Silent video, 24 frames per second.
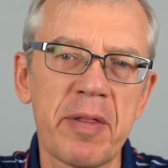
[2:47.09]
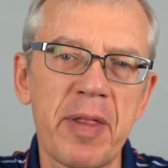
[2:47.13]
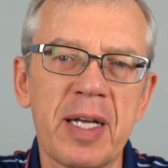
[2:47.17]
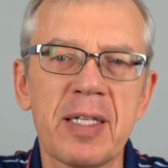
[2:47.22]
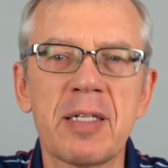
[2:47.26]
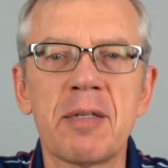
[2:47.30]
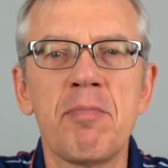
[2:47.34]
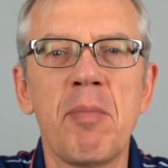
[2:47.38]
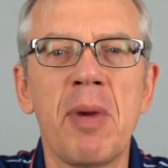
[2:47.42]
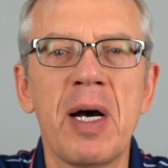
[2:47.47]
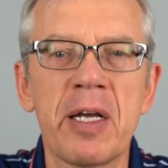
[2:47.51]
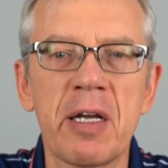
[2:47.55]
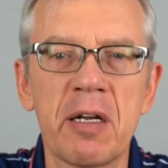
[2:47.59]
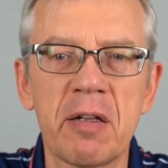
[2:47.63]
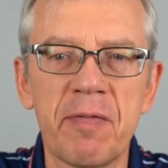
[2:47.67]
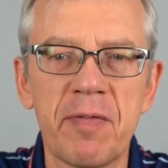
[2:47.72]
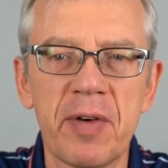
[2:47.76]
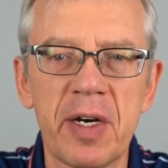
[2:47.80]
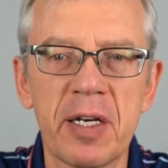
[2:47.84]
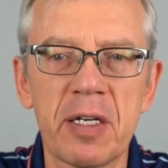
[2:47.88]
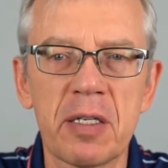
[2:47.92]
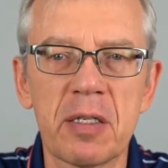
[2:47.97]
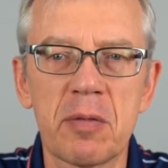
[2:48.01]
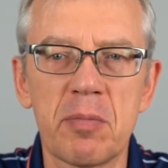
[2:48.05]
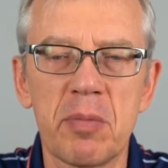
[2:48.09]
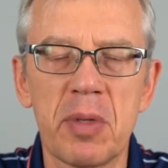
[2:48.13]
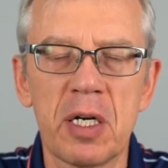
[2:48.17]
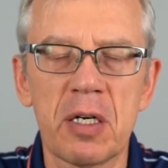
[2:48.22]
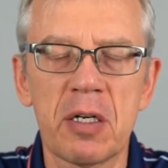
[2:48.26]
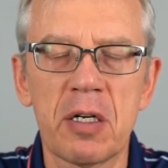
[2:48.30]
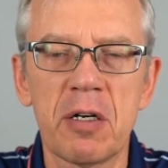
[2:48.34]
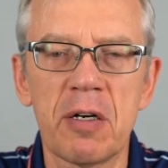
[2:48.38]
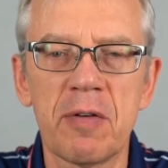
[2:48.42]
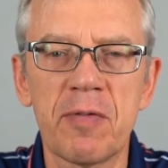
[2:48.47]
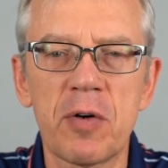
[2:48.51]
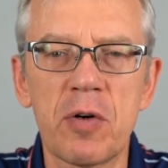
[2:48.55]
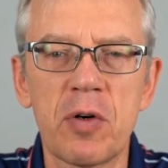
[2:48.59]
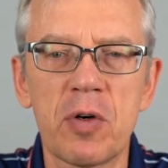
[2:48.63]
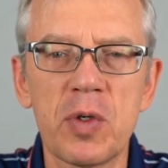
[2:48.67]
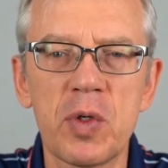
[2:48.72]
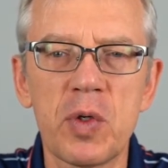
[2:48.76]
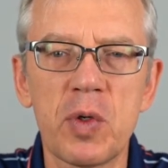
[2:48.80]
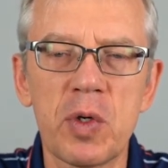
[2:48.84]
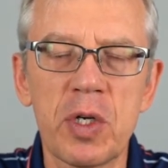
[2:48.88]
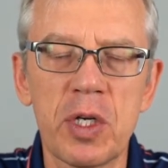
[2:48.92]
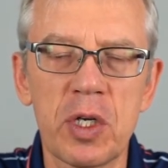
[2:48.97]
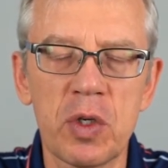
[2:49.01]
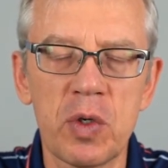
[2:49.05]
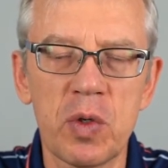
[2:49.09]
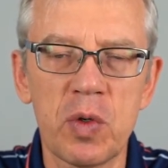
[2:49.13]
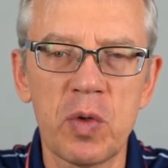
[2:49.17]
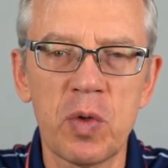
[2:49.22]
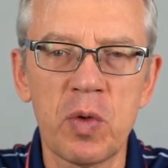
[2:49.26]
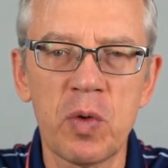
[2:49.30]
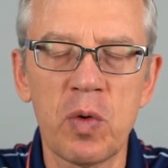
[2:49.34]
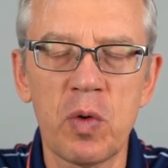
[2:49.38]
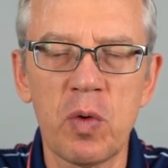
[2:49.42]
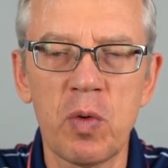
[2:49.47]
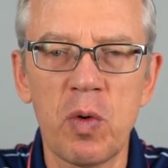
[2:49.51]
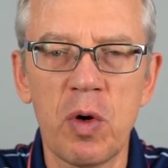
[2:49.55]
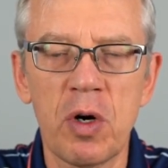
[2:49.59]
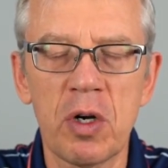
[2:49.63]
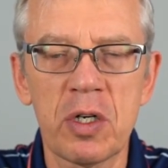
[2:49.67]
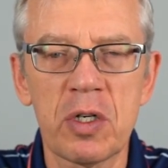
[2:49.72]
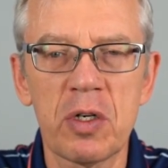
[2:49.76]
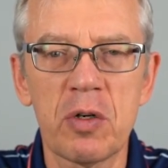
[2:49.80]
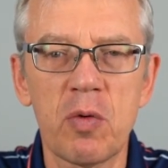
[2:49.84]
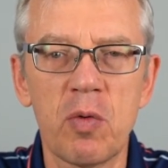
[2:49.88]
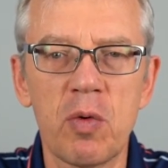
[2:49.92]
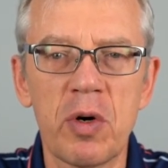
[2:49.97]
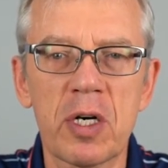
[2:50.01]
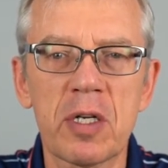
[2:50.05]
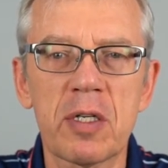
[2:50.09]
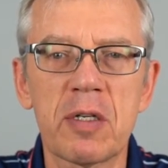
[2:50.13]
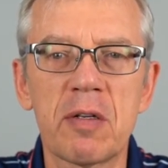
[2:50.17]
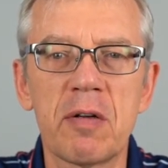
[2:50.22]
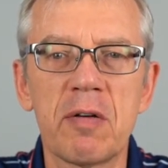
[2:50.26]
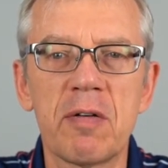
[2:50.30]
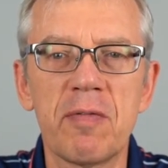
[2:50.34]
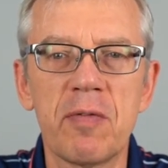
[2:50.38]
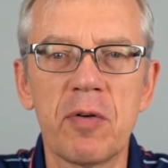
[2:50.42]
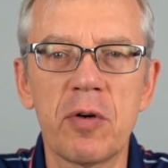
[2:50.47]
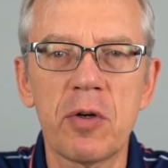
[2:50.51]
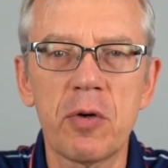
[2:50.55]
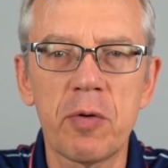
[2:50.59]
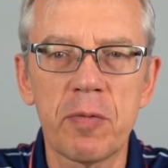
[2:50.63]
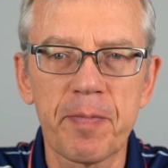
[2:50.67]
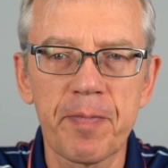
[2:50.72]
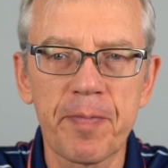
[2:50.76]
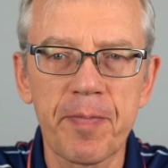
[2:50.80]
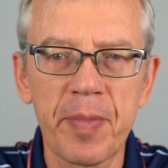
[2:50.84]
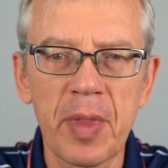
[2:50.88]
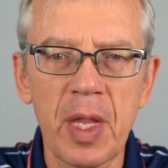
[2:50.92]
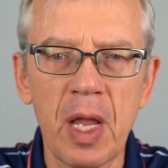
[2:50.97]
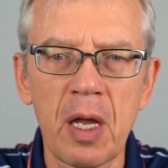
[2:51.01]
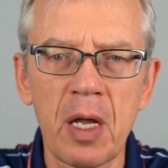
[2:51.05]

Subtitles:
That's my advice, but of course you can do what works for you.